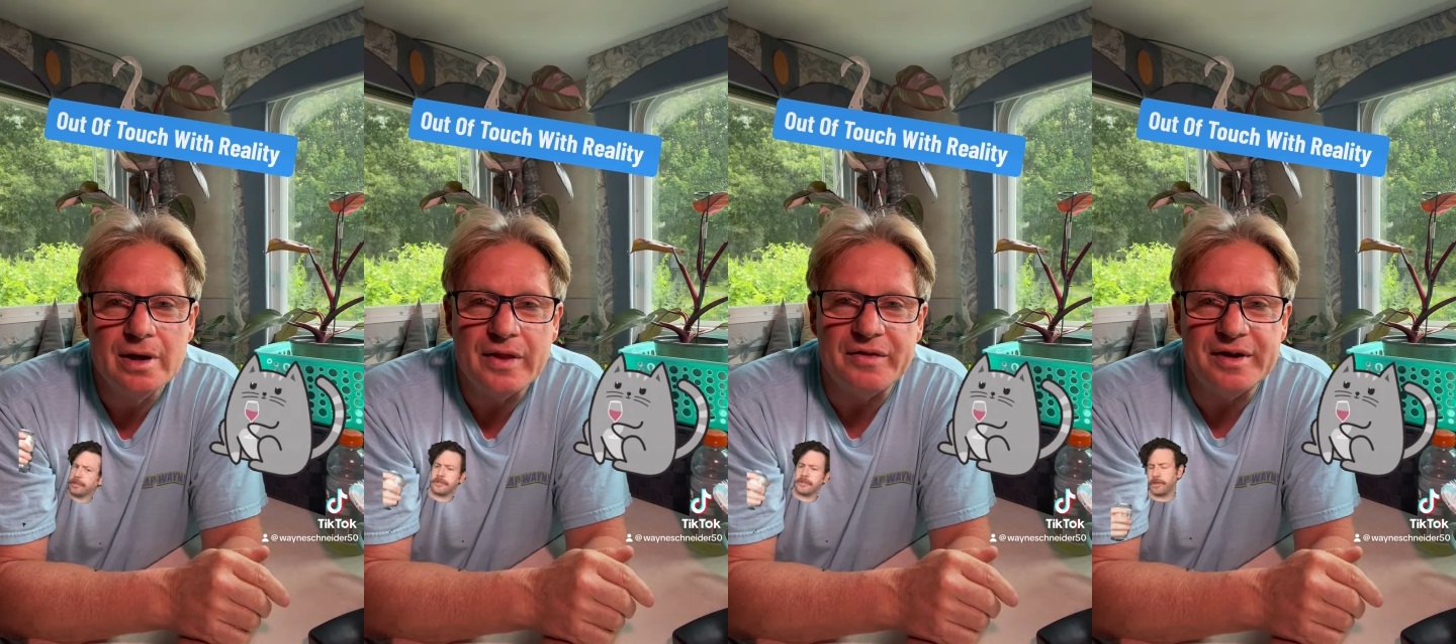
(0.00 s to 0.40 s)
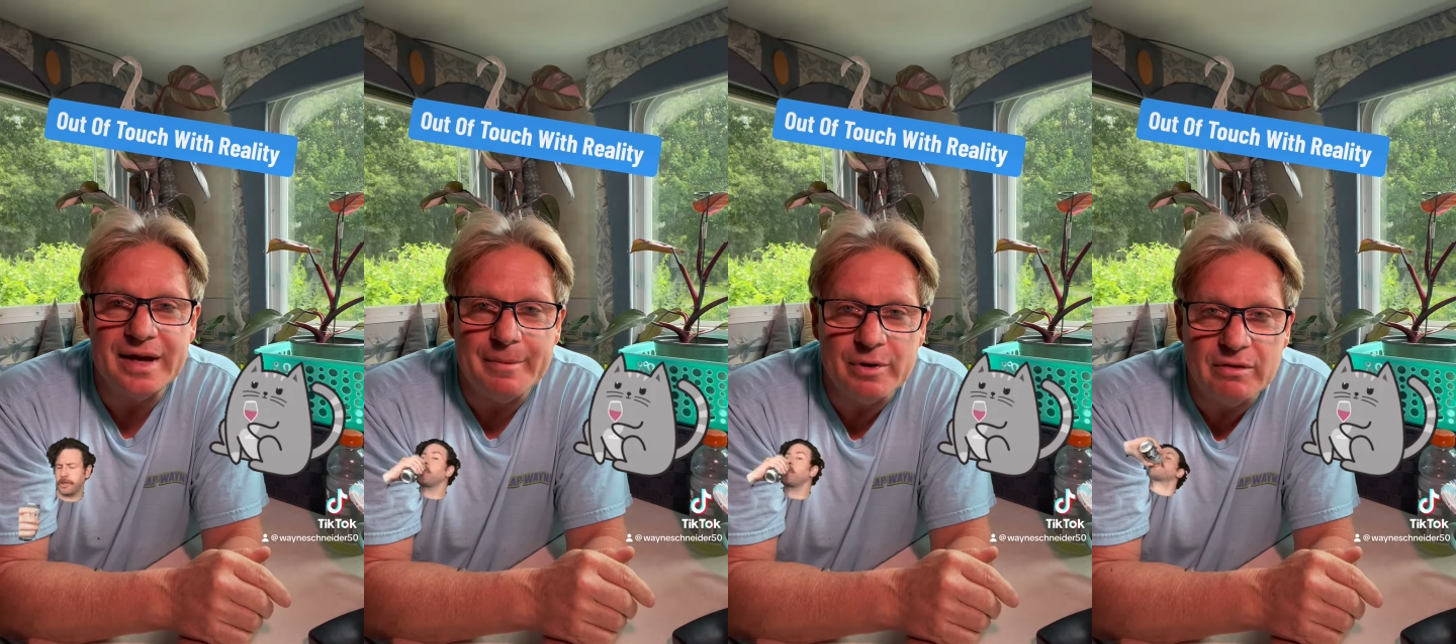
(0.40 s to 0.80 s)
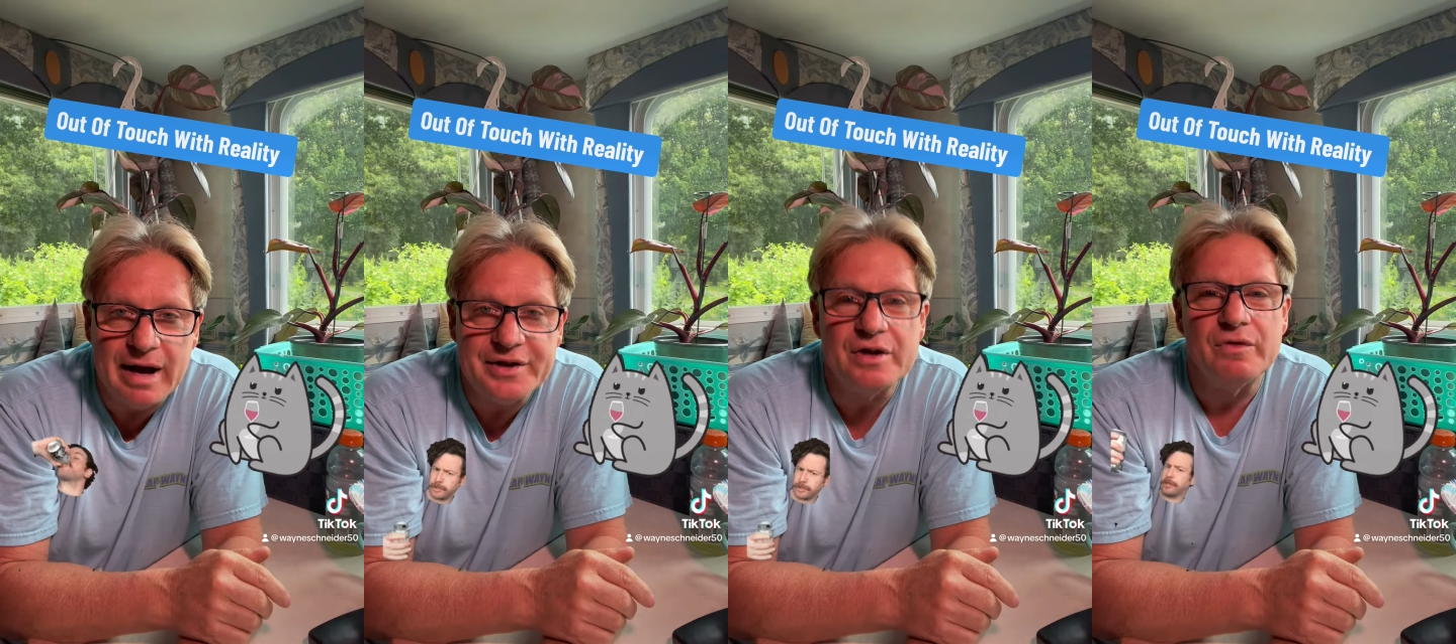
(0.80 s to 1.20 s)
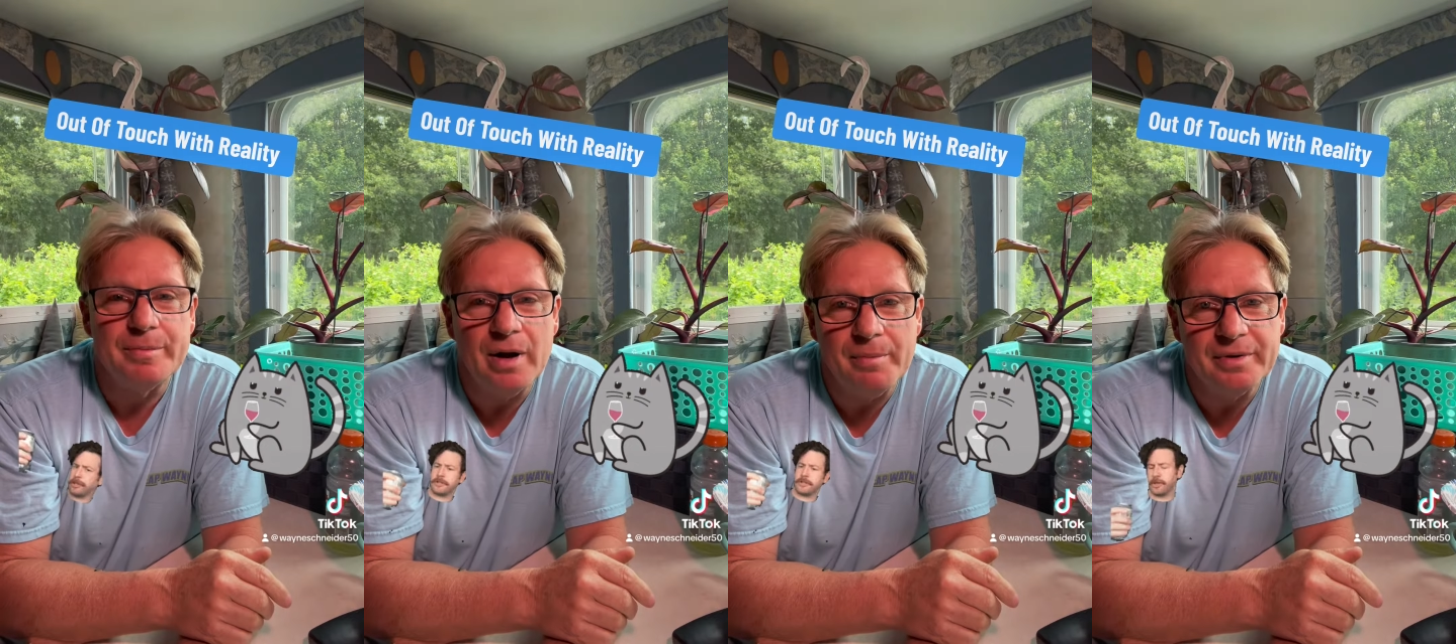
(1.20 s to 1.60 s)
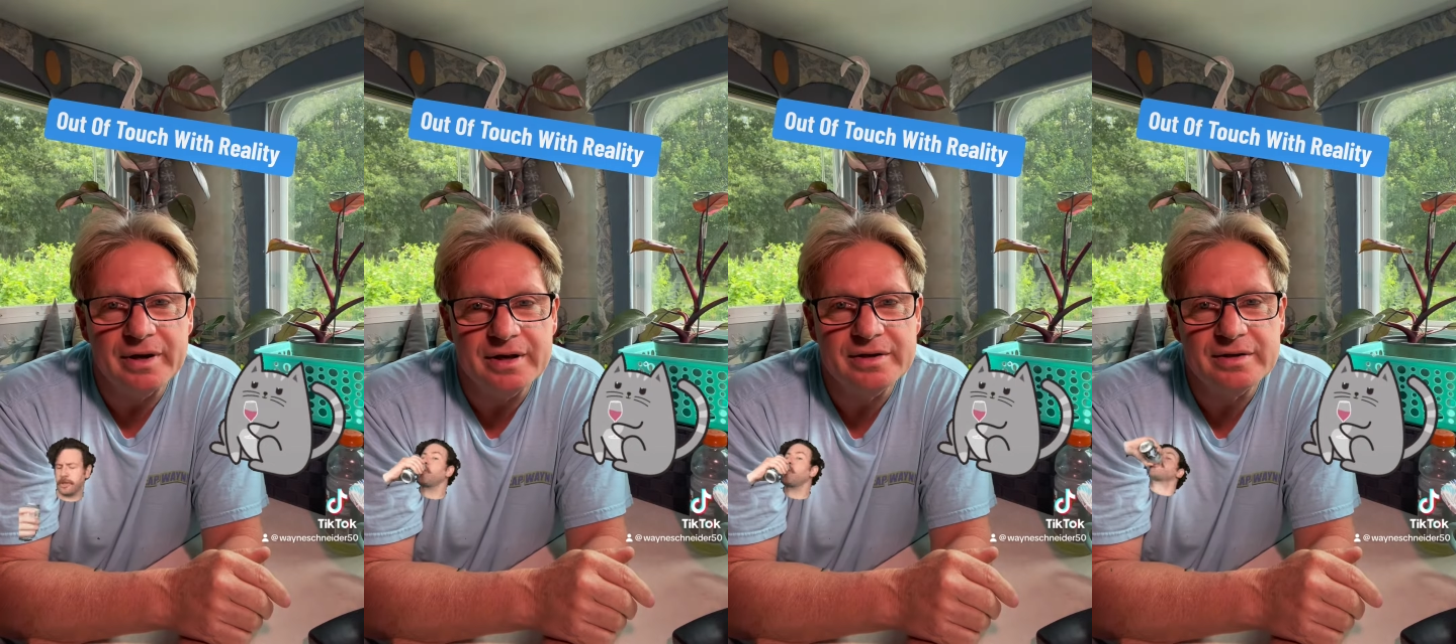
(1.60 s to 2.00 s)
that the Democrats and
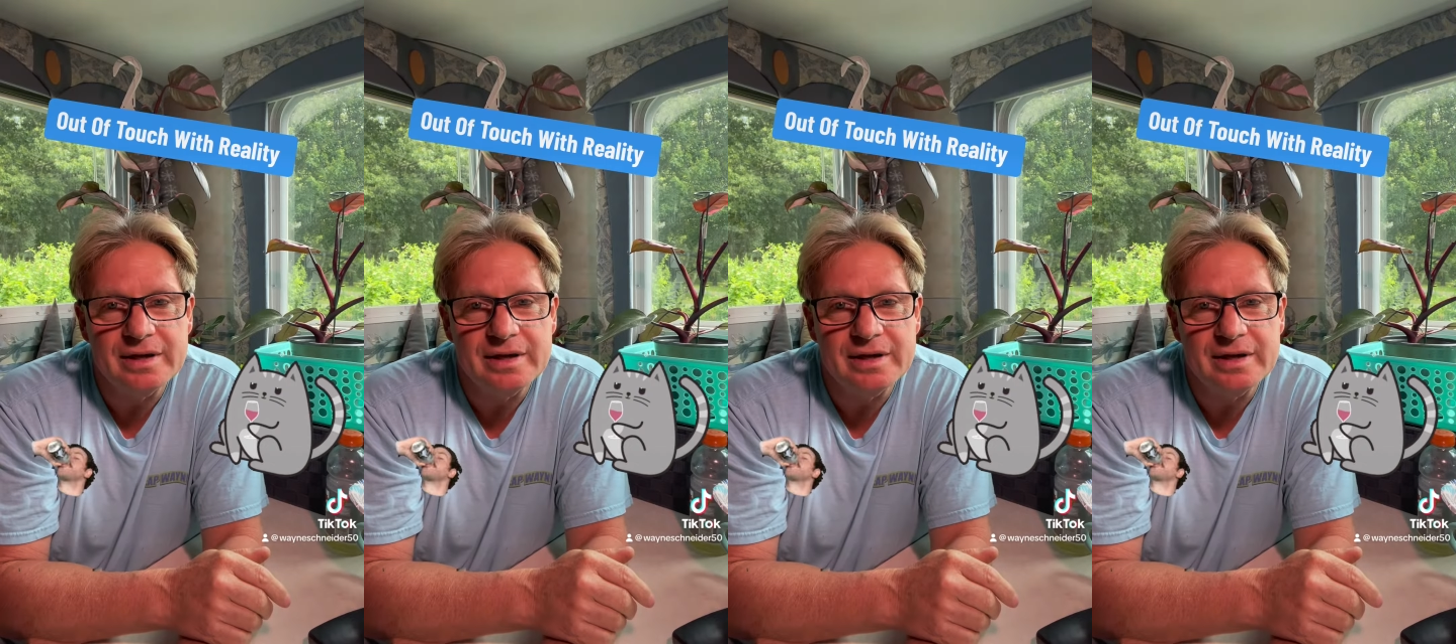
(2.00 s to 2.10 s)
Republicans